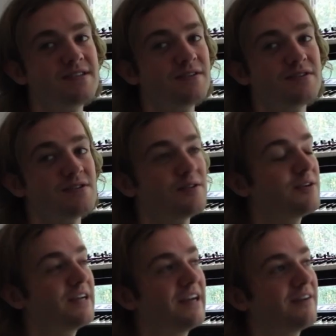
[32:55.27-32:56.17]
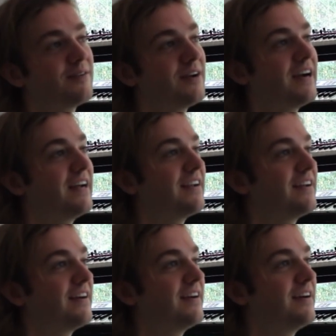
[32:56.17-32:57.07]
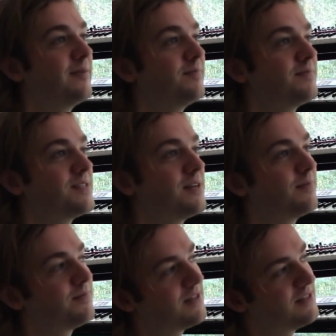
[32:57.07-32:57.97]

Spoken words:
still just learning how to write. So